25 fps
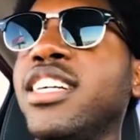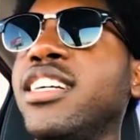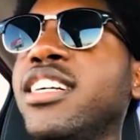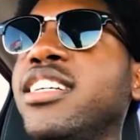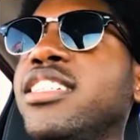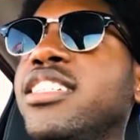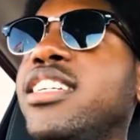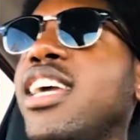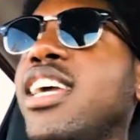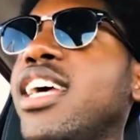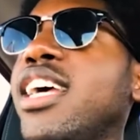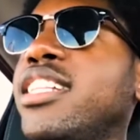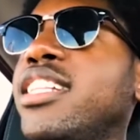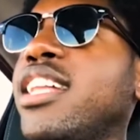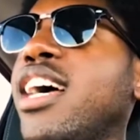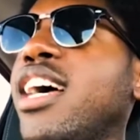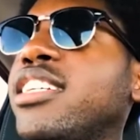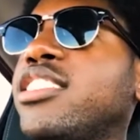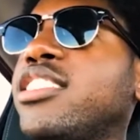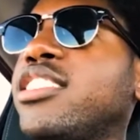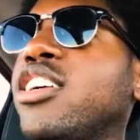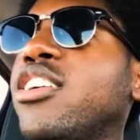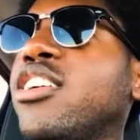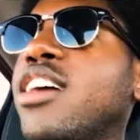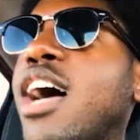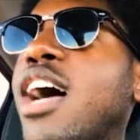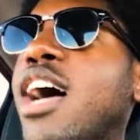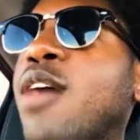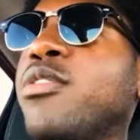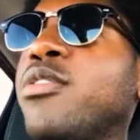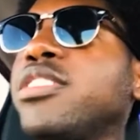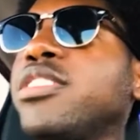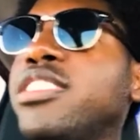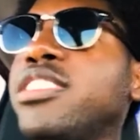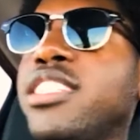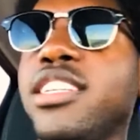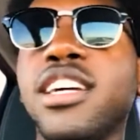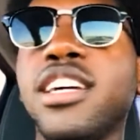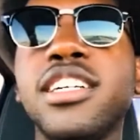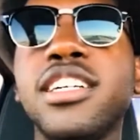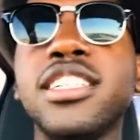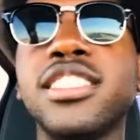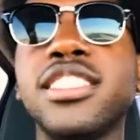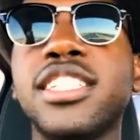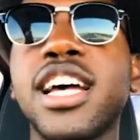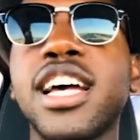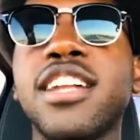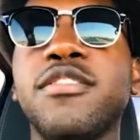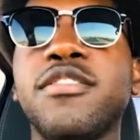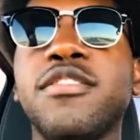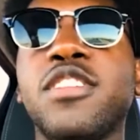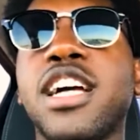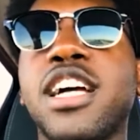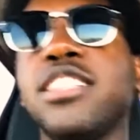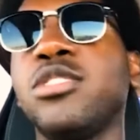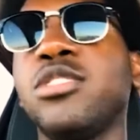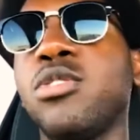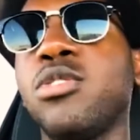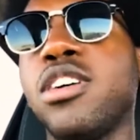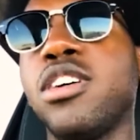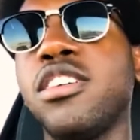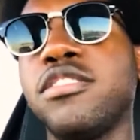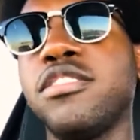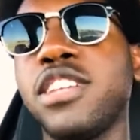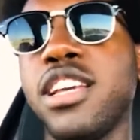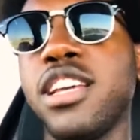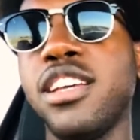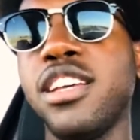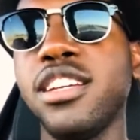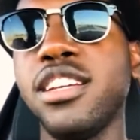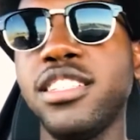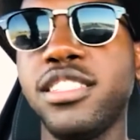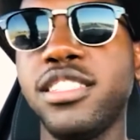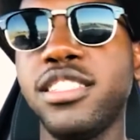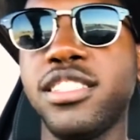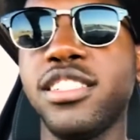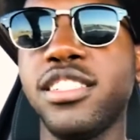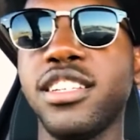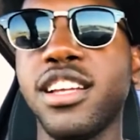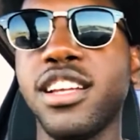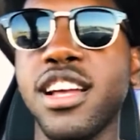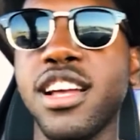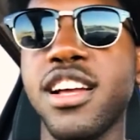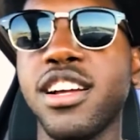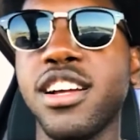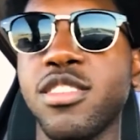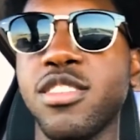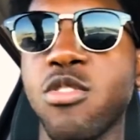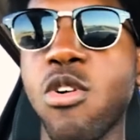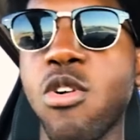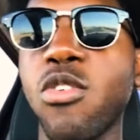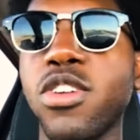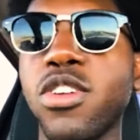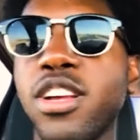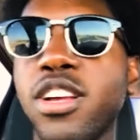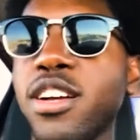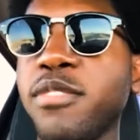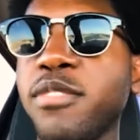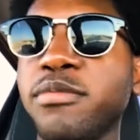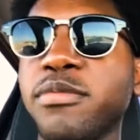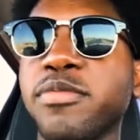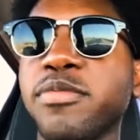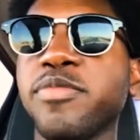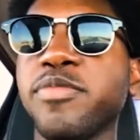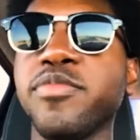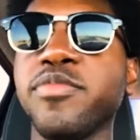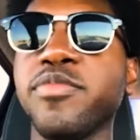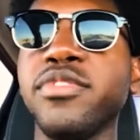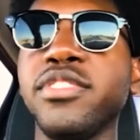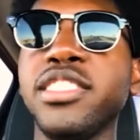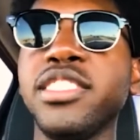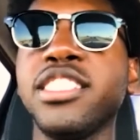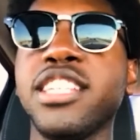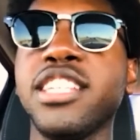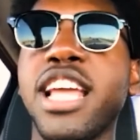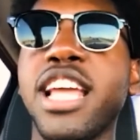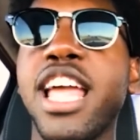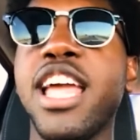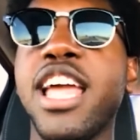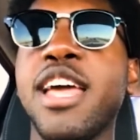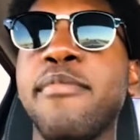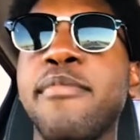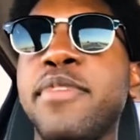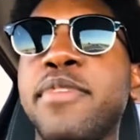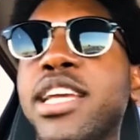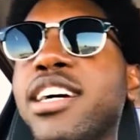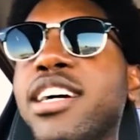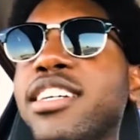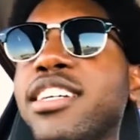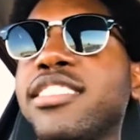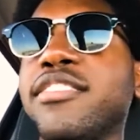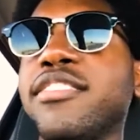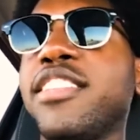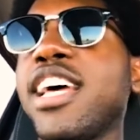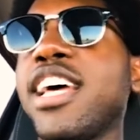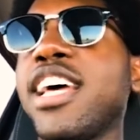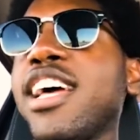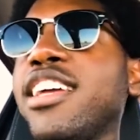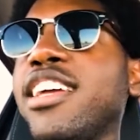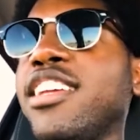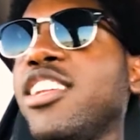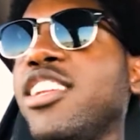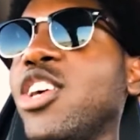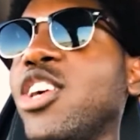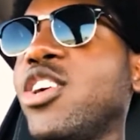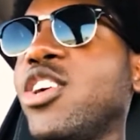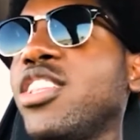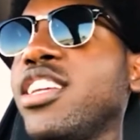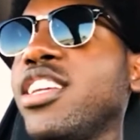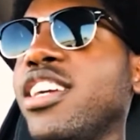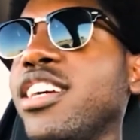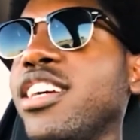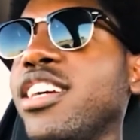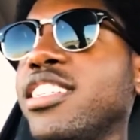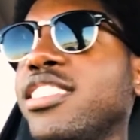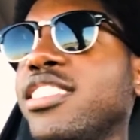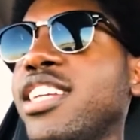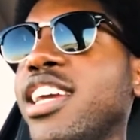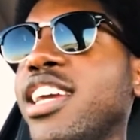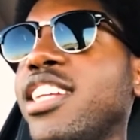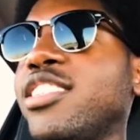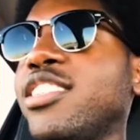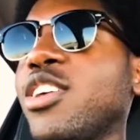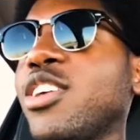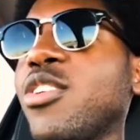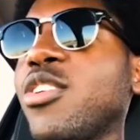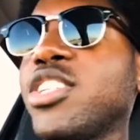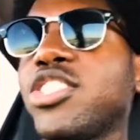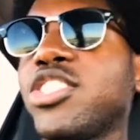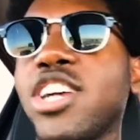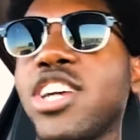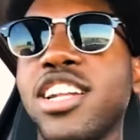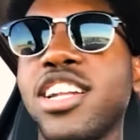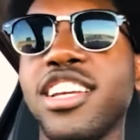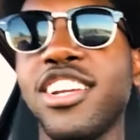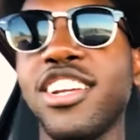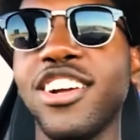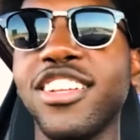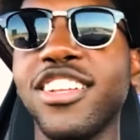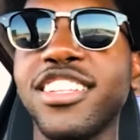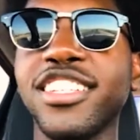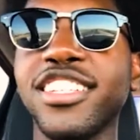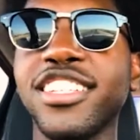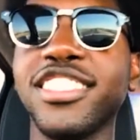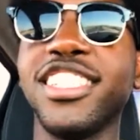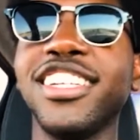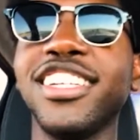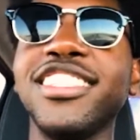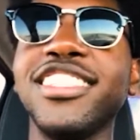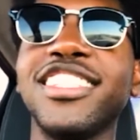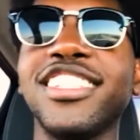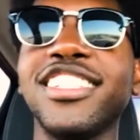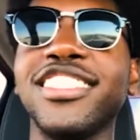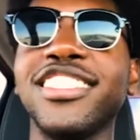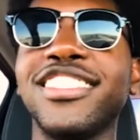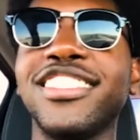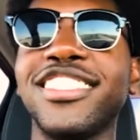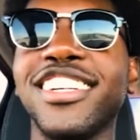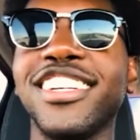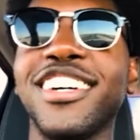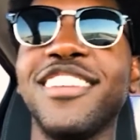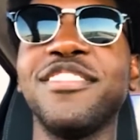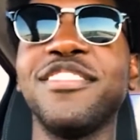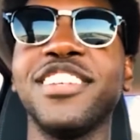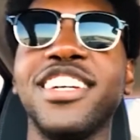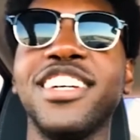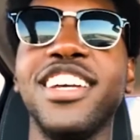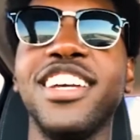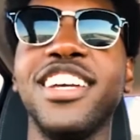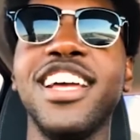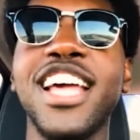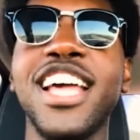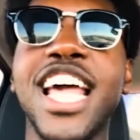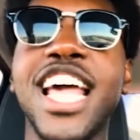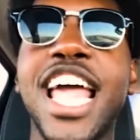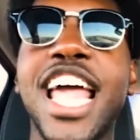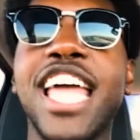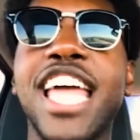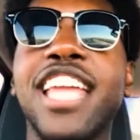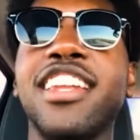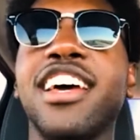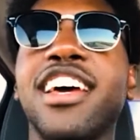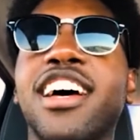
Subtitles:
Yeah, so I was the youngest out of like 12 kids growing up. And because of that, you know, the youngest kid is always trying to get all the attention and stuff. And